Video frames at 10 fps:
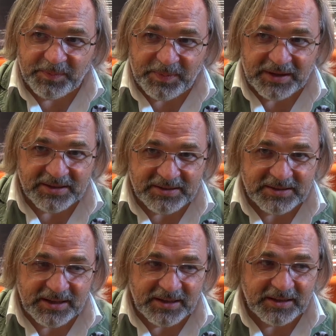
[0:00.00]
pigs
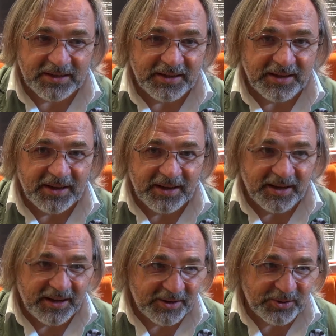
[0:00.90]
there,
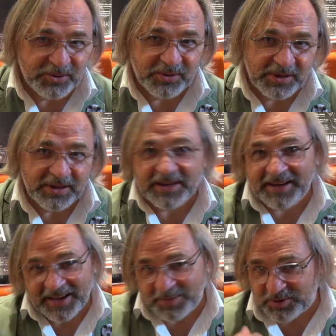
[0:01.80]
and Gunda
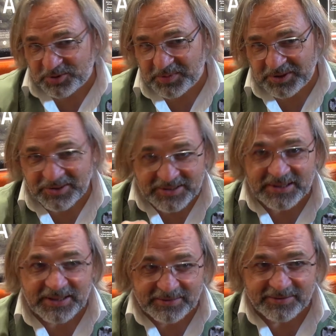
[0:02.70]
came to me
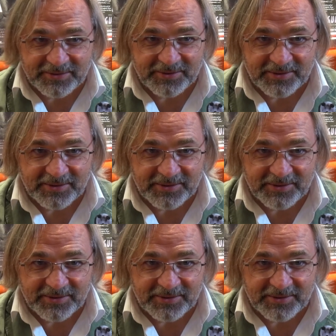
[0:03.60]
herself.